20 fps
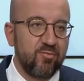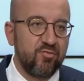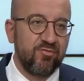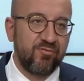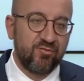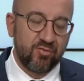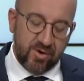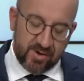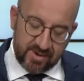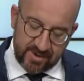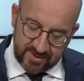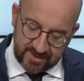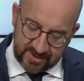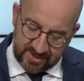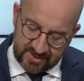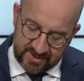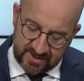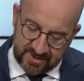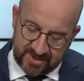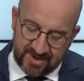First of all,
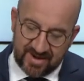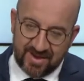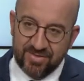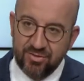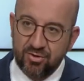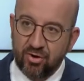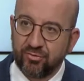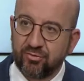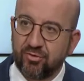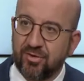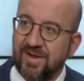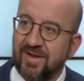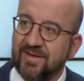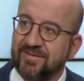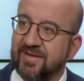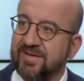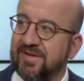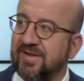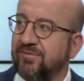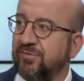to support
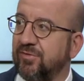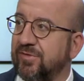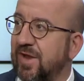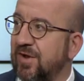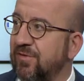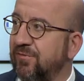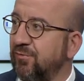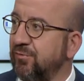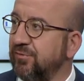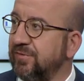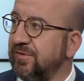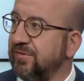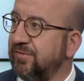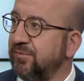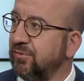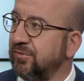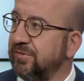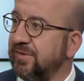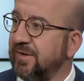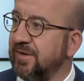and promote
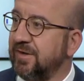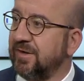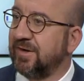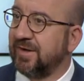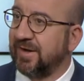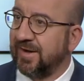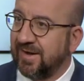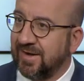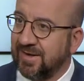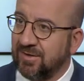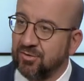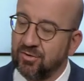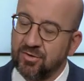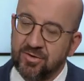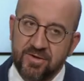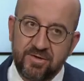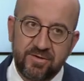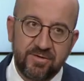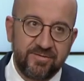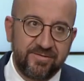a
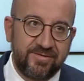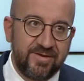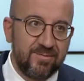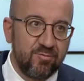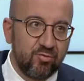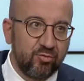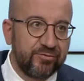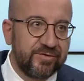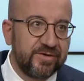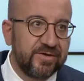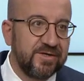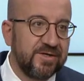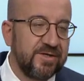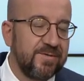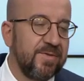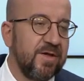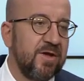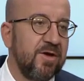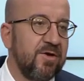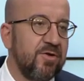rule-based
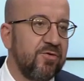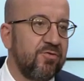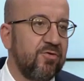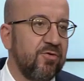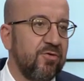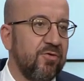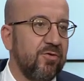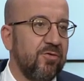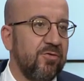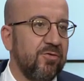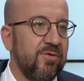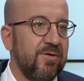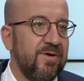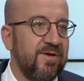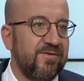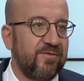international order,